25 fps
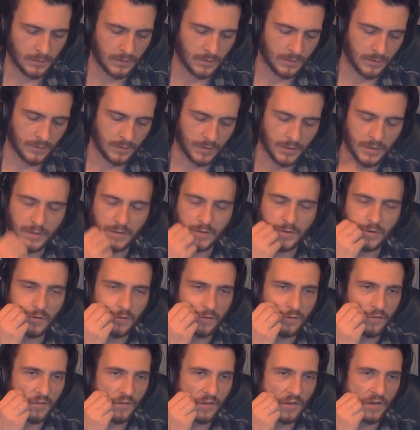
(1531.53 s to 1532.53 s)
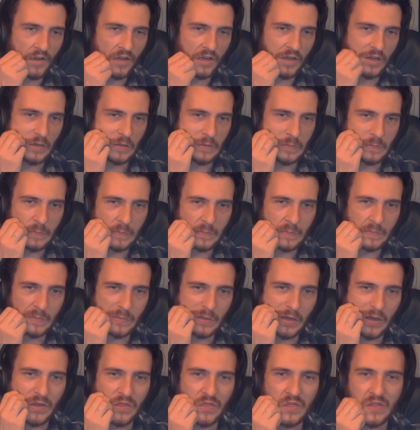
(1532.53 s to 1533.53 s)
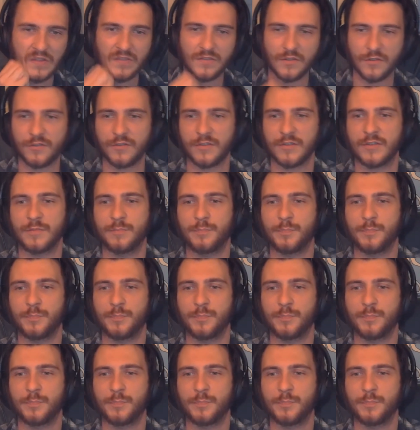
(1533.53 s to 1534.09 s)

Yeah, there's um I think there's a